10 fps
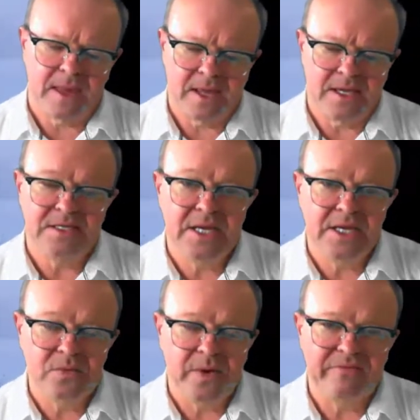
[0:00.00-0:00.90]

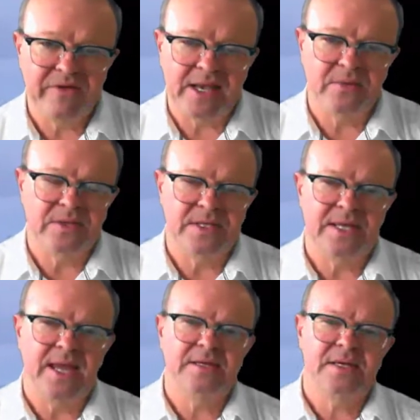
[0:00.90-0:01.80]
continuing value at
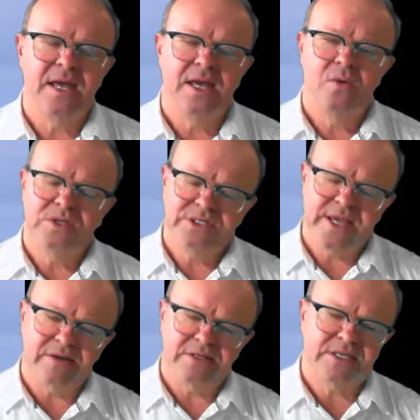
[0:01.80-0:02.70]
the end, which is
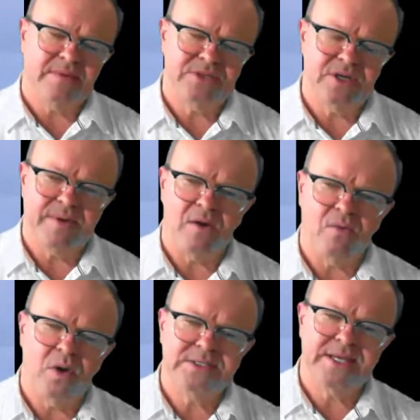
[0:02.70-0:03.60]
our assumption about
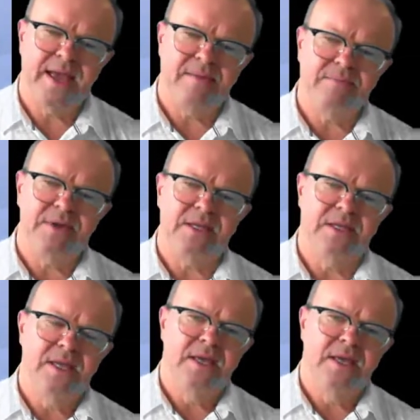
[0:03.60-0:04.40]
what's happening